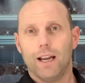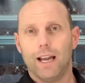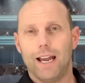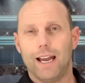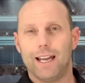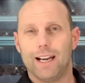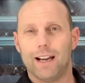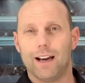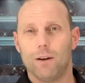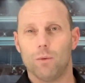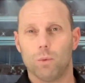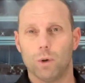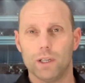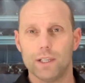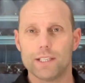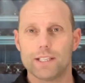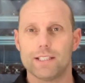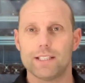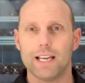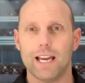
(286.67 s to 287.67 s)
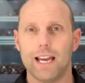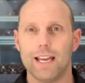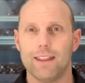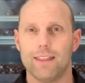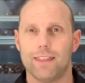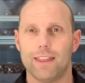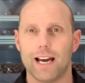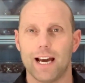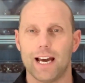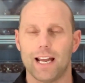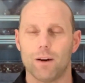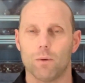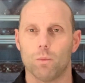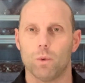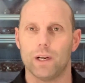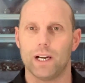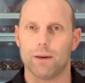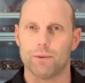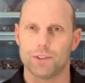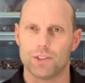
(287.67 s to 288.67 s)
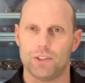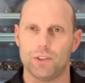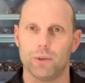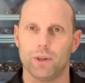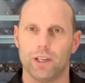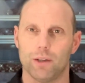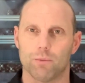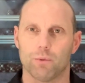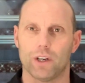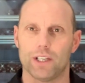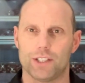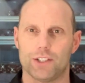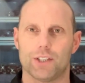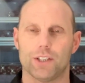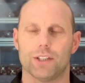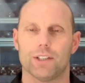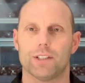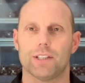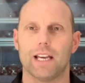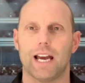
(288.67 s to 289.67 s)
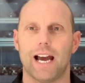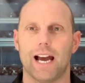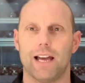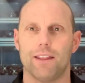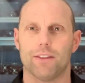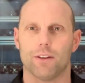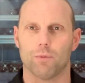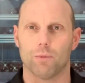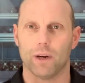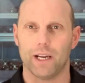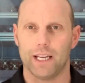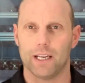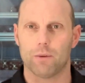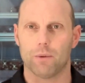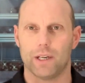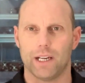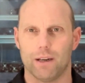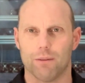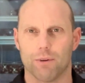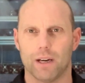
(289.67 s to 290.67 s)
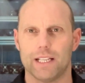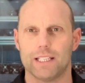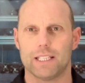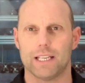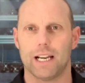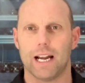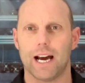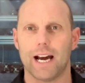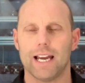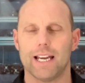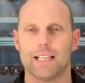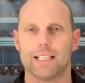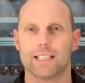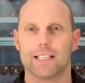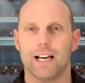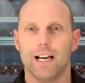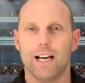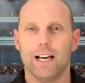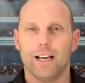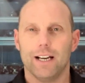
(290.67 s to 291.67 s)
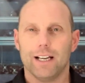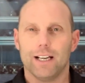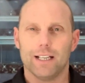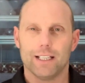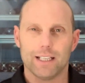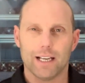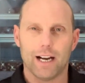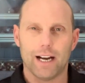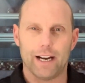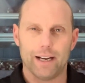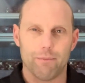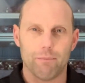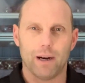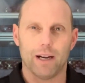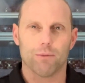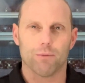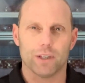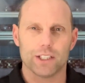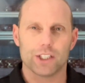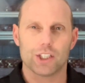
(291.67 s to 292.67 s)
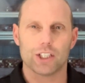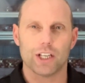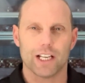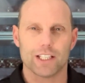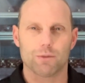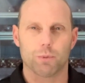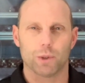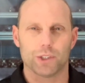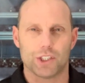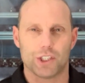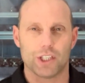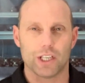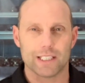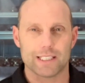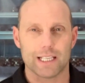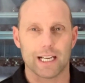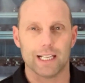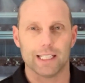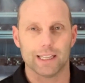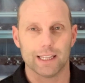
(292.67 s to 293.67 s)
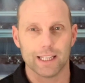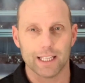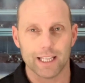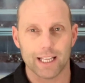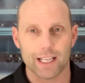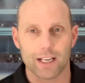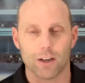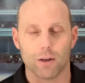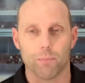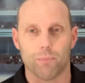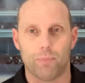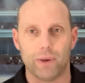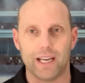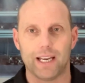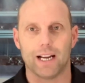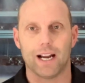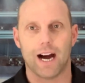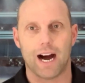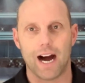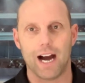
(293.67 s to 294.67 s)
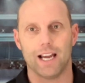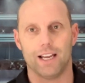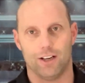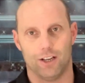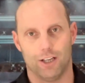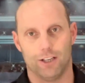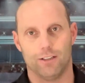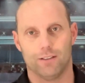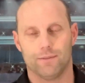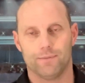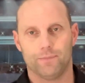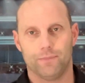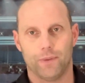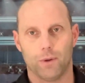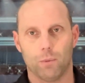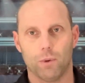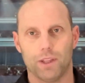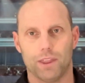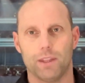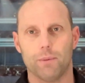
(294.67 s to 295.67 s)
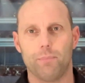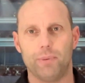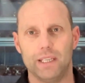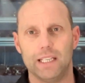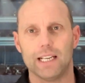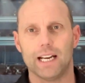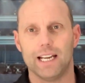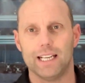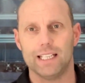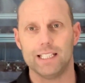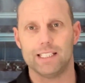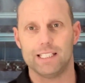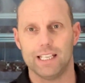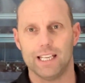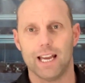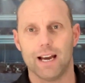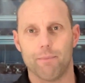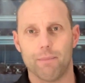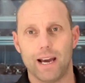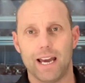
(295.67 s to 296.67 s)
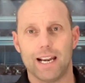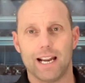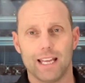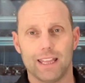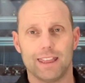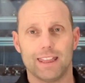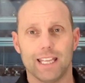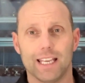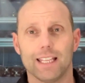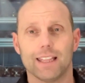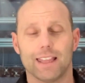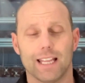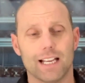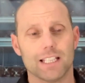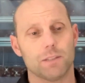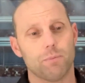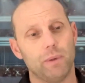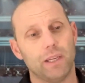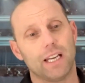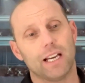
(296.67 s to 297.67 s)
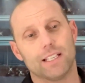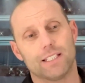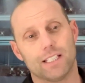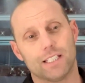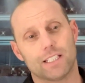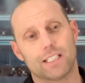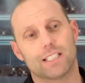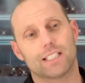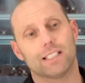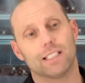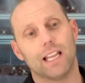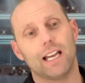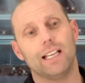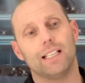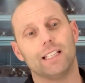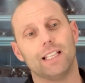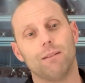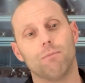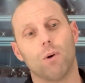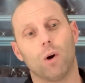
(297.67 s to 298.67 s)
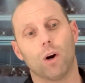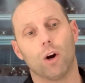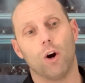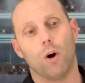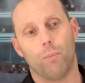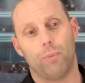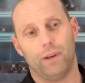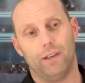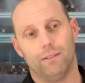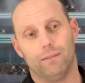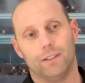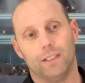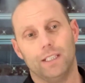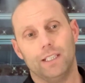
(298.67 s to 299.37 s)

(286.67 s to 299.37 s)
And I will say that when I was doing wristers at the rink when I rented ice, my wrist shots were just a little bit higher with the P90TM, and I think that's because it's slightly more open.